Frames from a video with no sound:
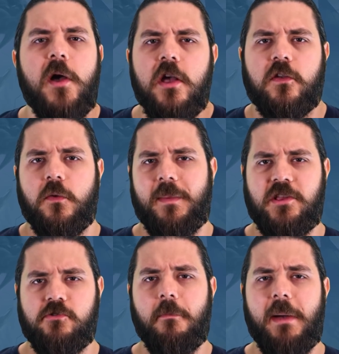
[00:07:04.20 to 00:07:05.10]
perks for
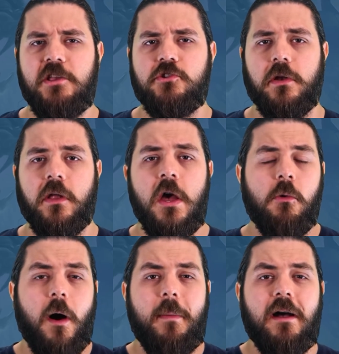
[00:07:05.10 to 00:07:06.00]
being your own patron?
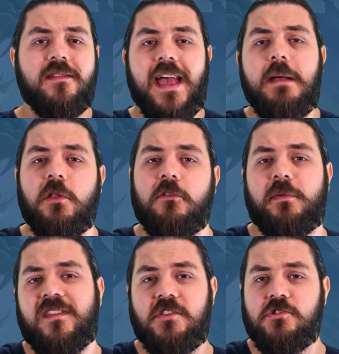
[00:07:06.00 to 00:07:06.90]
What about a table of
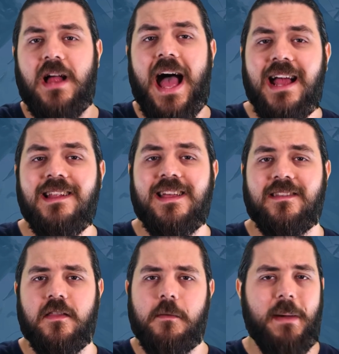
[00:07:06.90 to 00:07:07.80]
potential
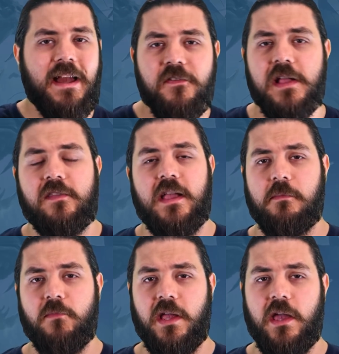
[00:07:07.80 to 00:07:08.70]
hirelings and the benefits they
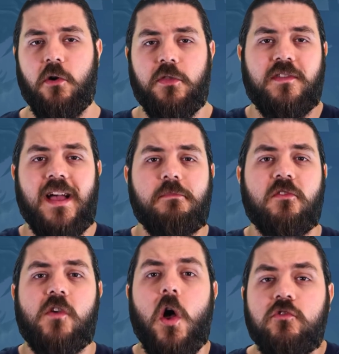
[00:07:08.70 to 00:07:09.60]
can bring you, or the types
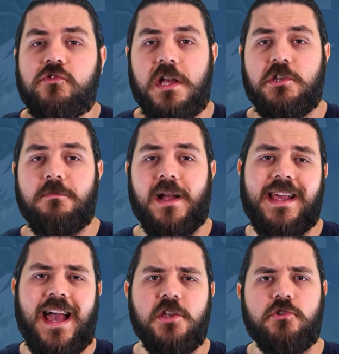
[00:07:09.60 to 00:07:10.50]
of contracts you might
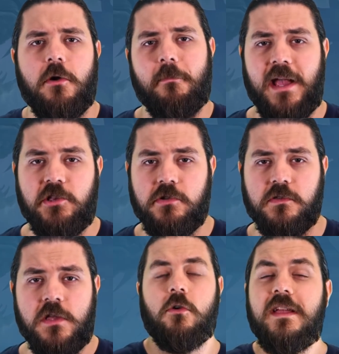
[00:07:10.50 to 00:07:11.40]
get as your own
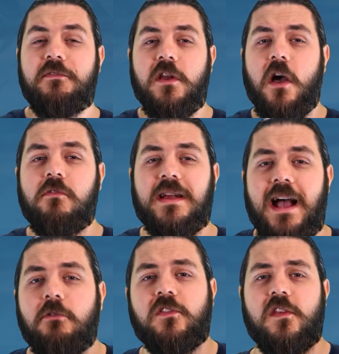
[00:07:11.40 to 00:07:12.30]
patrons, or even a
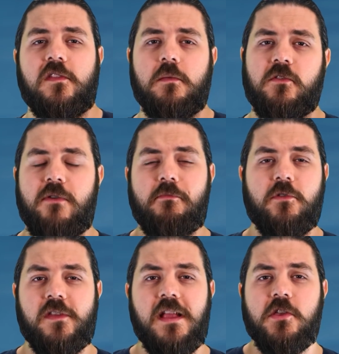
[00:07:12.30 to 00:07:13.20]
renowned system to
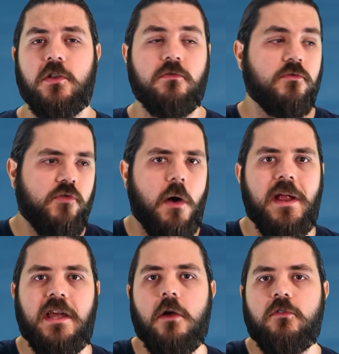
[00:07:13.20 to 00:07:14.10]
represent your
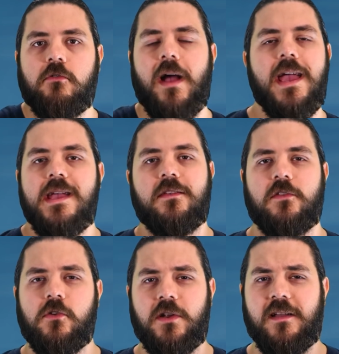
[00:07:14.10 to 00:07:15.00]
growing notoriety as
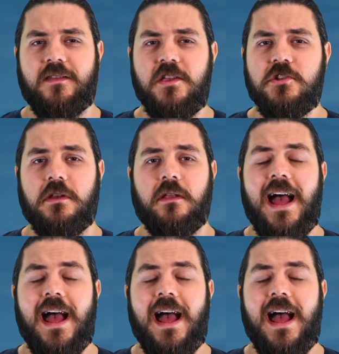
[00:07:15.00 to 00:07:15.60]
an organization?